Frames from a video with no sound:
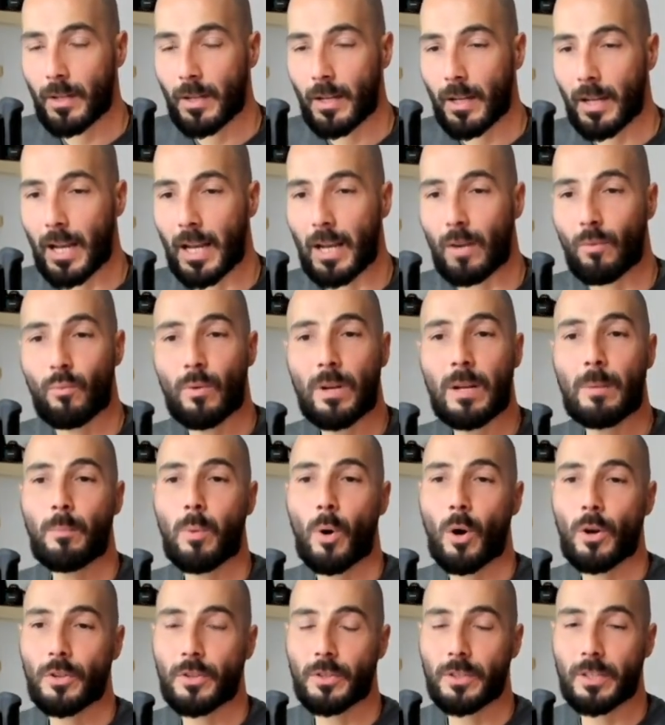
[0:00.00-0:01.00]
a
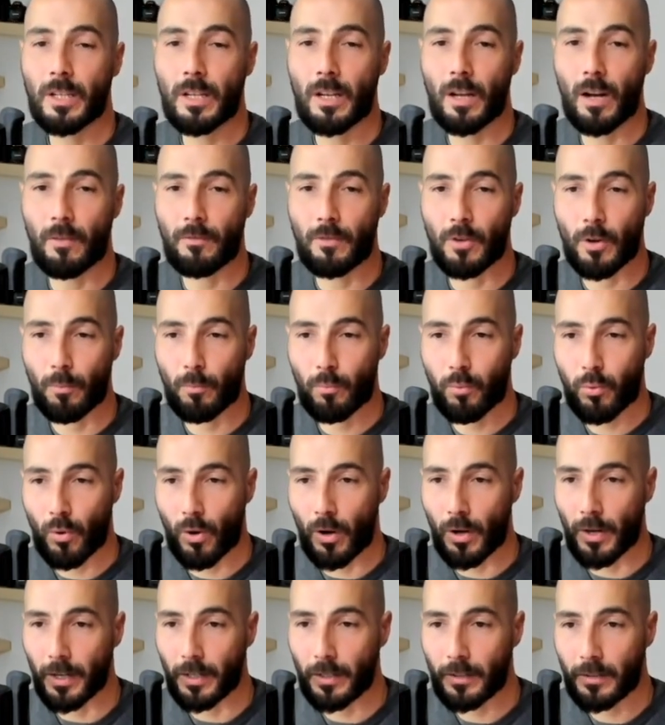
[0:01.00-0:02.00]
repurchasing of your
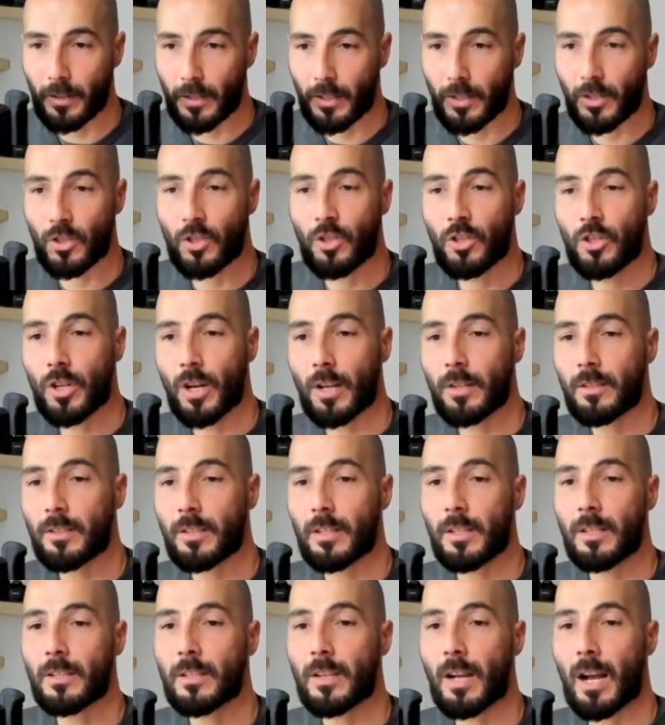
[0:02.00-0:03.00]
product just
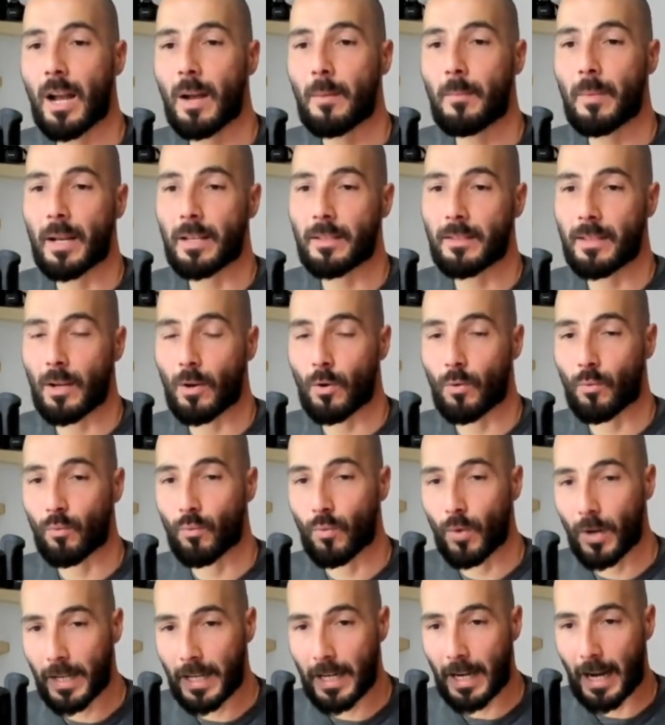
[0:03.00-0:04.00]
in time as they are
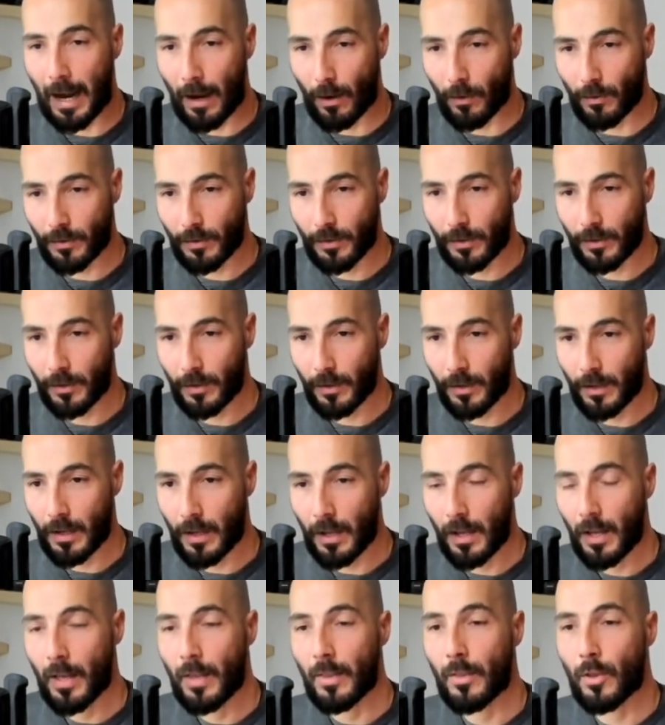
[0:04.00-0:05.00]
running out,
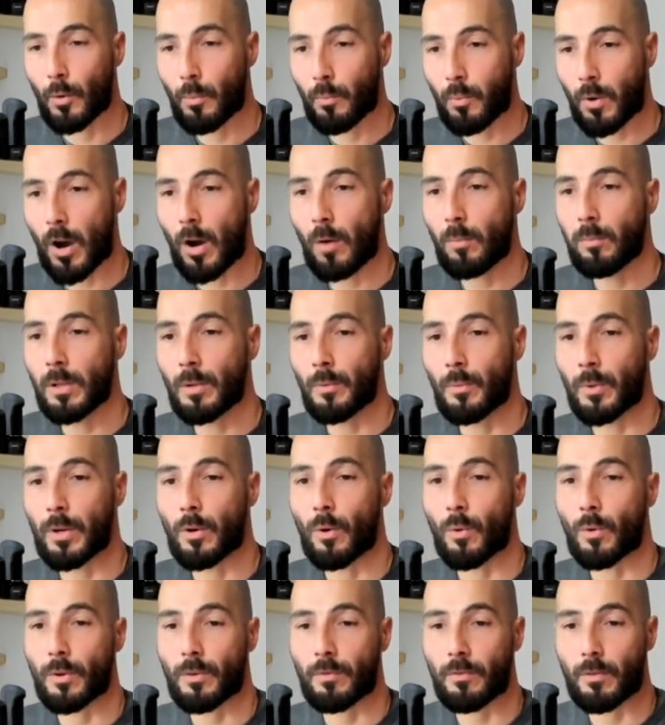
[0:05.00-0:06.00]
they'll probably
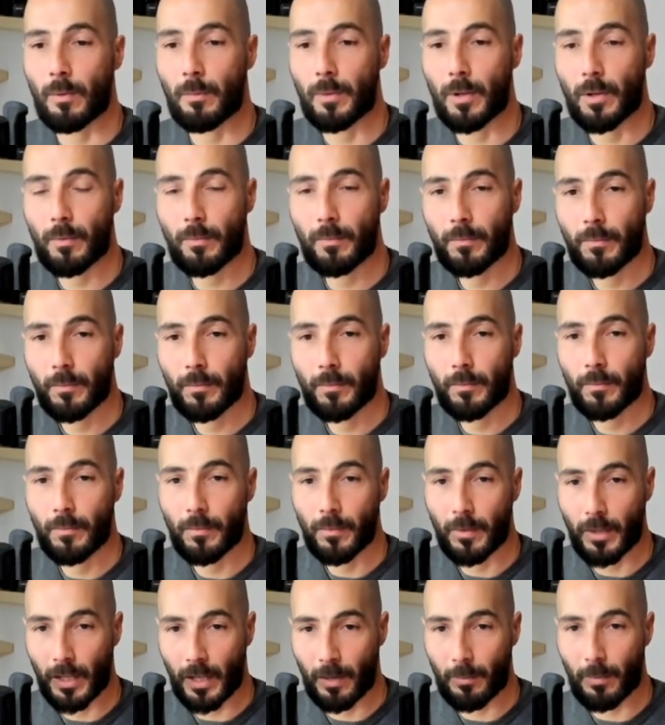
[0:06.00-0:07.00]
reorder from you.
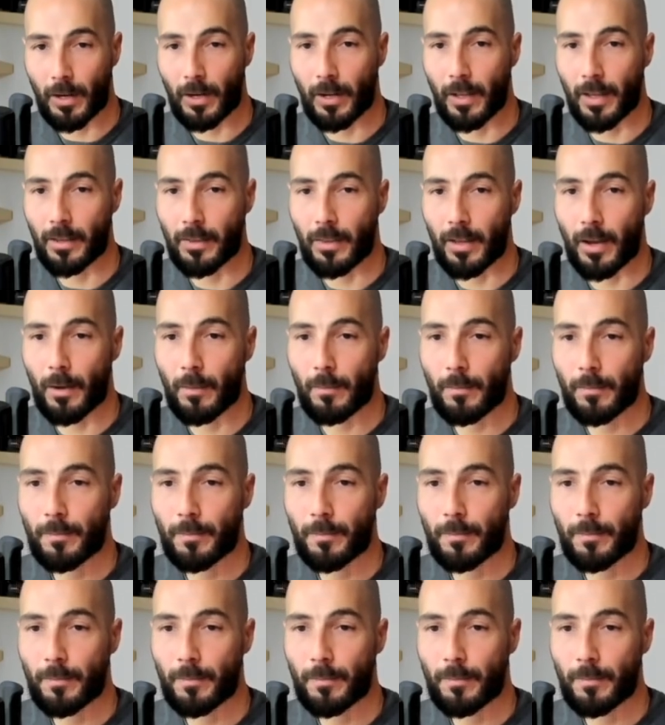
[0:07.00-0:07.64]
Think about it like that.